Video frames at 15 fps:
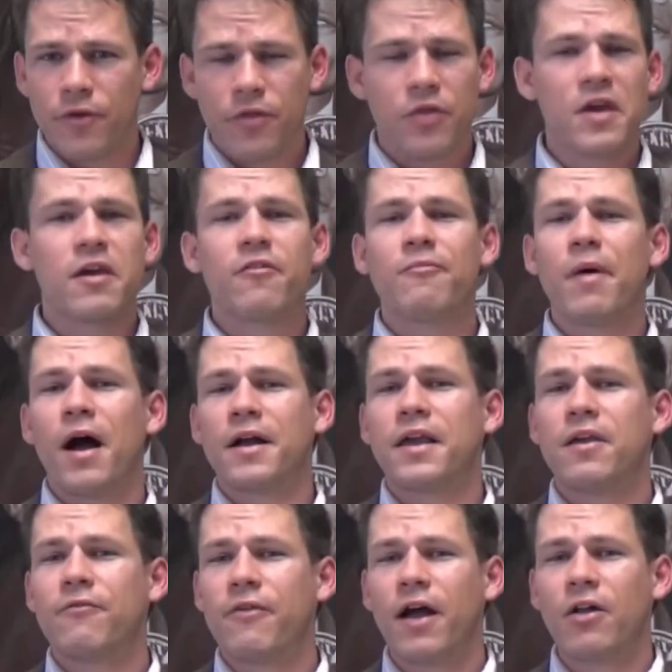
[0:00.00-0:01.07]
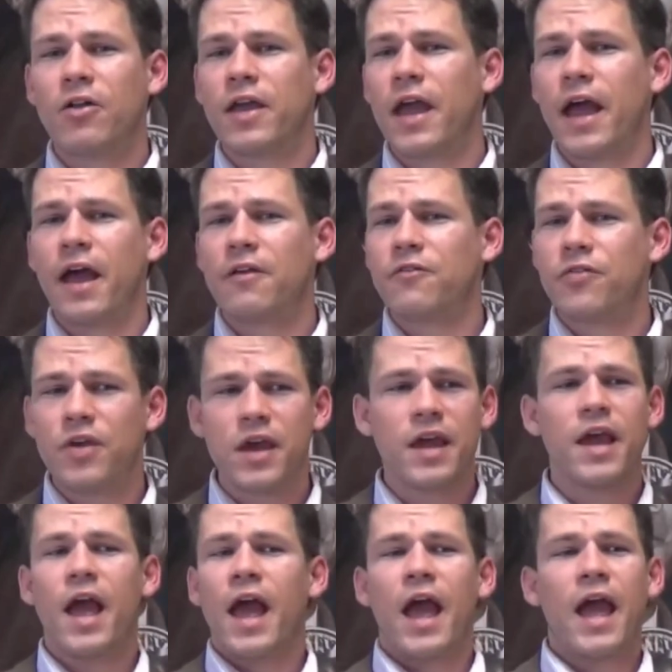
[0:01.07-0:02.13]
think of Machiavelli as the